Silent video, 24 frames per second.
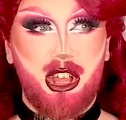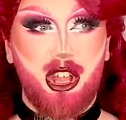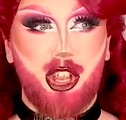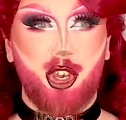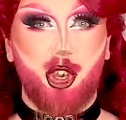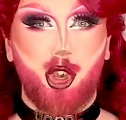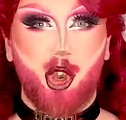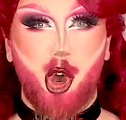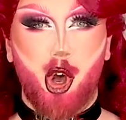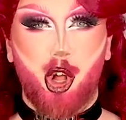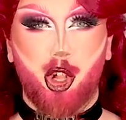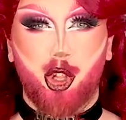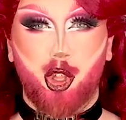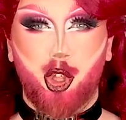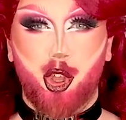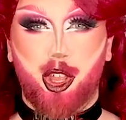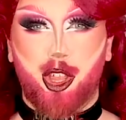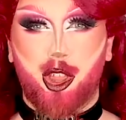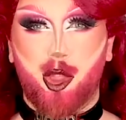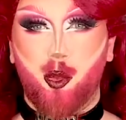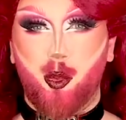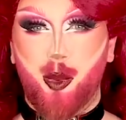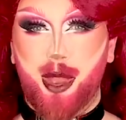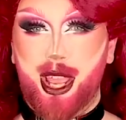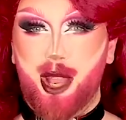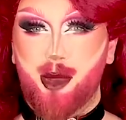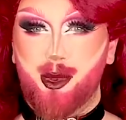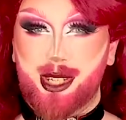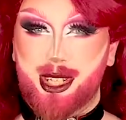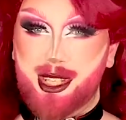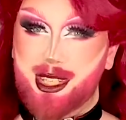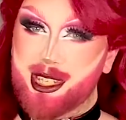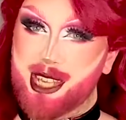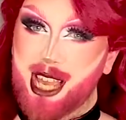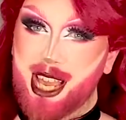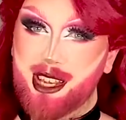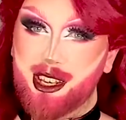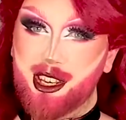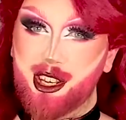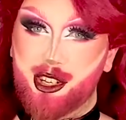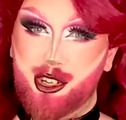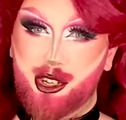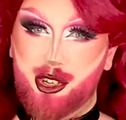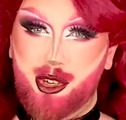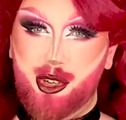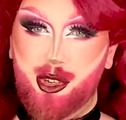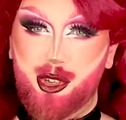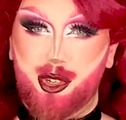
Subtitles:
not look the way it was intended to.